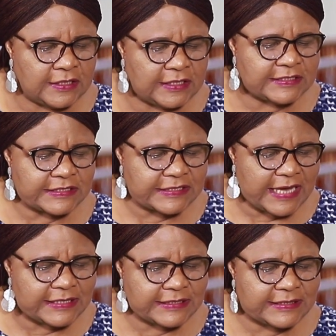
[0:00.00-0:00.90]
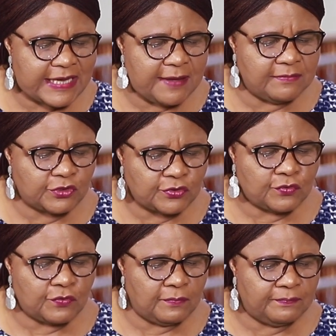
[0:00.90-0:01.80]
He sent them
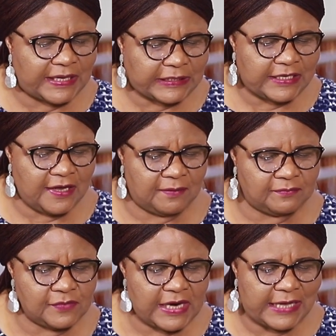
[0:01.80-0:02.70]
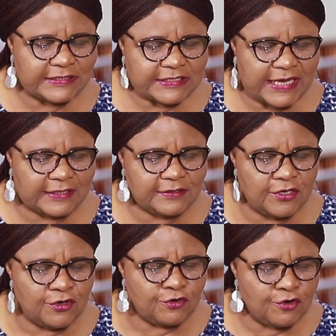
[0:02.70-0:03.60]
to Bethlehem and said,
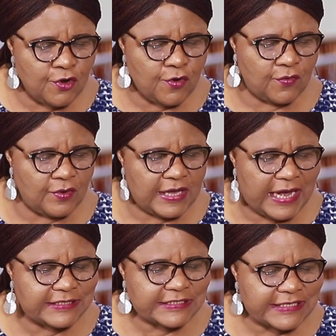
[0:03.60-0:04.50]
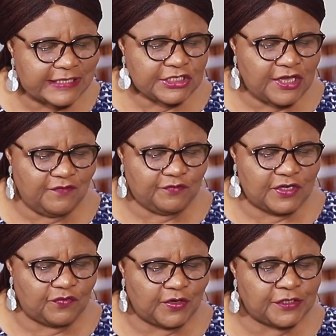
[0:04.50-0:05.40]
'Go and search
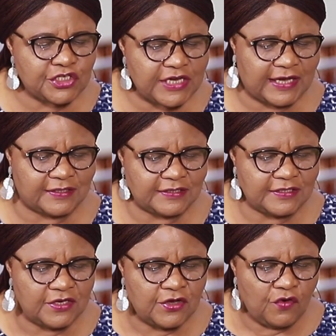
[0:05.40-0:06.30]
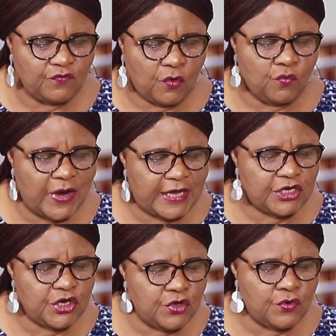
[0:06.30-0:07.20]
carefully for the child. For
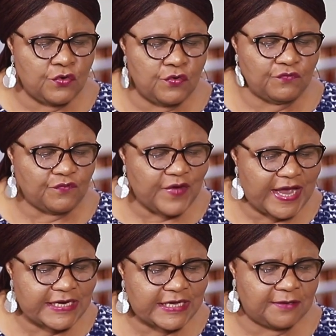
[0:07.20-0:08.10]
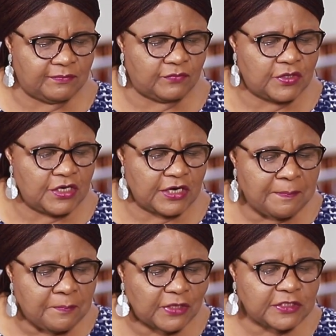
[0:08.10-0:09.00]
when you find him,
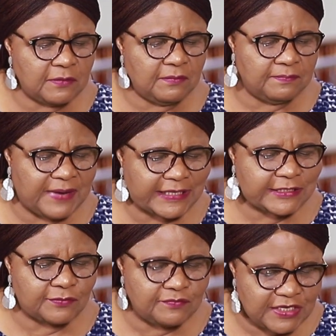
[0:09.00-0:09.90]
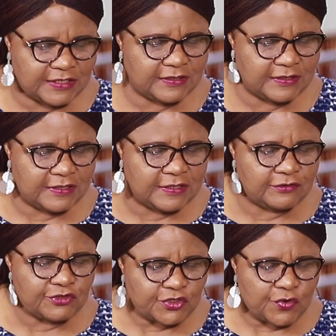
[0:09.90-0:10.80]
report back to me
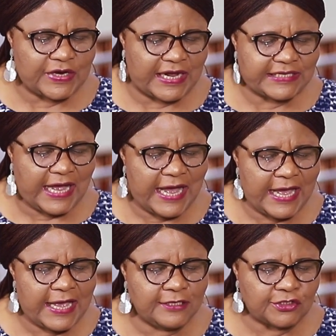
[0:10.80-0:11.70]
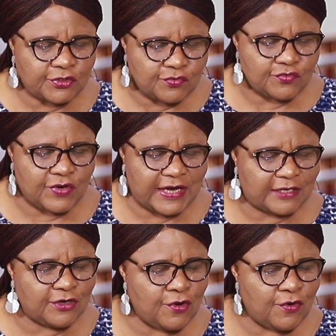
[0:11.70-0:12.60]
so that I too
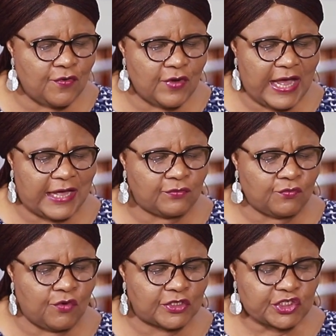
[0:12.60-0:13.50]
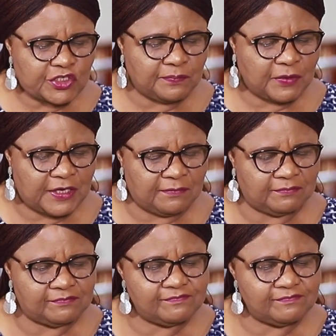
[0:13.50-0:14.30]
can go and worship him.'